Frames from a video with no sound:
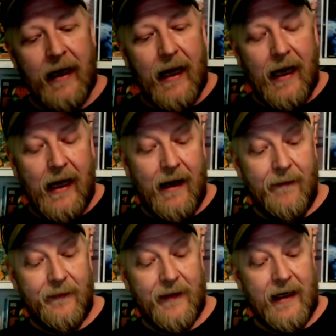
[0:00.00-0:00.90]

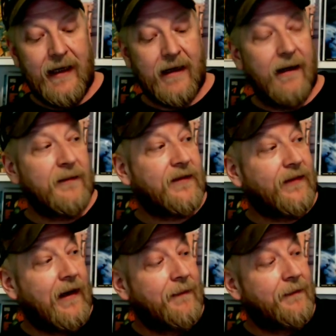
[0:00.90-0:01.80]
It comes
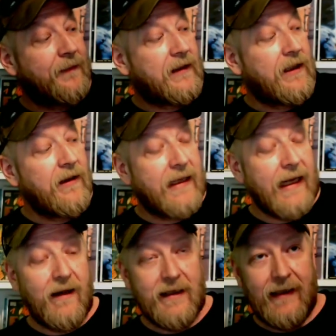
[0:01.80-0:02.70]
from
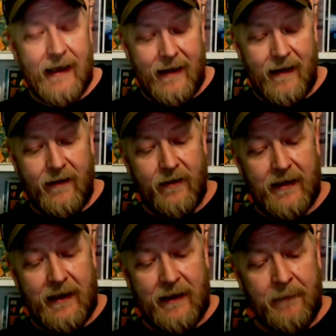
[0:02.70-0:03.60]

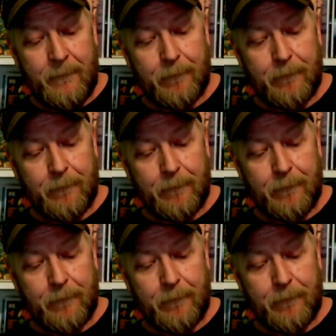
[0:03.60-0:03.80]
2013,